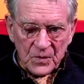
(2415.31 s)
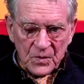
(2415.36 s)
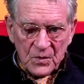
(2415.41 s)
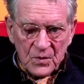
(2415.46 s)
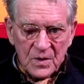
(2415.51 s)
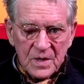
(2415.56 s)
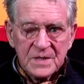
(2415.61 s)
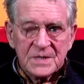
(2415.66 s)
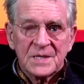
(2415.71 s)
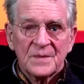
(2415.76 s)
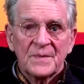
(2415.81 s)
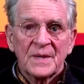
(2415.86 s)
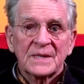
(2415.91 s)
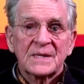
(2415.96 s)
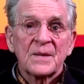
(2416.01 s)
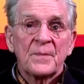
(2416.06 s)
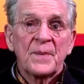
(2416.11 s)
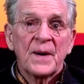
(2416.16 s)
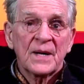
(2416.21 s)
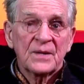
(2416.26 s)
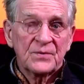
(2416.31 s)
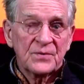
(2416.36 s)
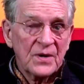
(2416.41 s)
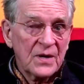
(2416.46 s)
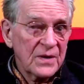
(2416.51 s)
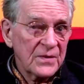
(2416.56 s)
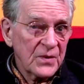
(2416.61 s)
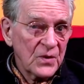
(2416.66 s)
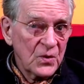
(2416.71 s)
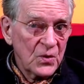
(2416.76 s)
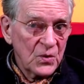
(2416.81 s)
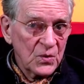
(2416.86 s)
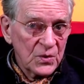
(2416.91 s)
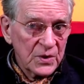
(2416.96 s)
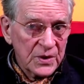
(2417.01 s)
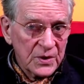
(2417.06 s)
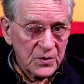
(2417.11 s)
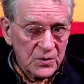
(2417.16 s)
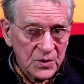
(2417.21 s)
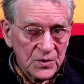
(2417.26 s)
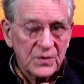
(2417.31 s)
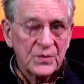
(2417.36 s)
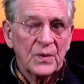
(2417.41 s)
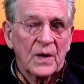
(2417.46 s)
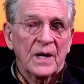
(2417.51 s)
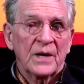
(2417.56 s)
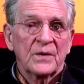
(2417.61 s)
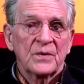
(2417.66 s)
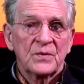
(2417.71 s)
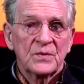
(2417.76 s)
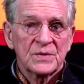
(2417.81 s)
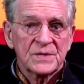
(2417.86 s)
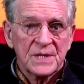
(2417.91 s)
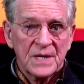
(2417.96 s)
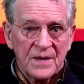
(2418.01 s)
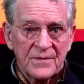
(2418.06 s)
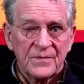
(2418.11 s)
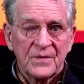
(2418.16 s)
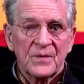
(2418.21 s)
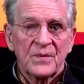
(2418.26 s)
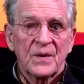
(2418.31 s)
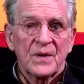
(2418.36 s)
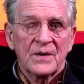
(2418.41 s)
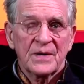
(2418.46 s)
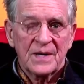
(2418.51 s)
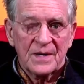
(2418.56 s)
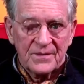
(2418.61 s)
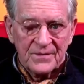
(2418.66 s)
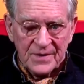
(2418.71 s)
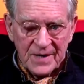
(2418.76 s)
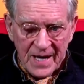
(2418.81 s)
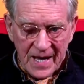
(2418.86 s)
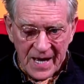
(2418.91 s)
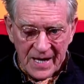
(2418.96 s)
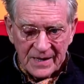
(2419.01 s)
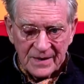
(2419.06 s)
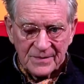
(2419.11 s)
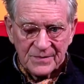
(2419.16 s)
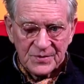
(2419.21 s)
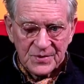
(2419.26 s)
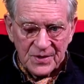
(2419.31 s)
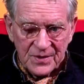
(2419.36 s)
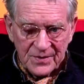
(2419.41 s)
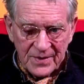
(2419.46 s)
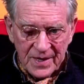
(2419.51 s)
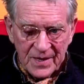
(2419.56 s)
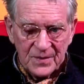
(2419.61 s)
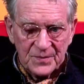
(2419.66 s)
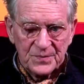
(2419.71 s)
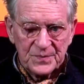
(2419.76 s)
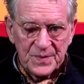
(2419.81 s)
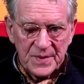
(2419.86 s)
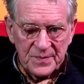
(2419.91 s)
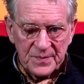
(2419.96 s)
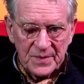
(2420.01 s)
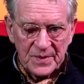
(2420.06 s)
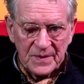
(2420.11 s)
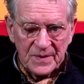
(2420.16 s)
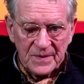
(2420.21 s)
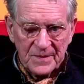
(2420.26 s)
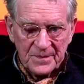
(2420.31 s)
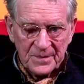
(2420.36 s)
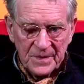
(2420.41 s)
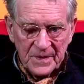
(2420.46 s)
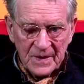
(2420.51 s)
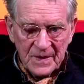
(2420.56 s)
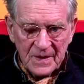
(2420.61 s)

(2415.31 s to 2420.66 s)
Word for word: You are Samantabhadra, the holy good one, who is everywhere in every atom trying to help people.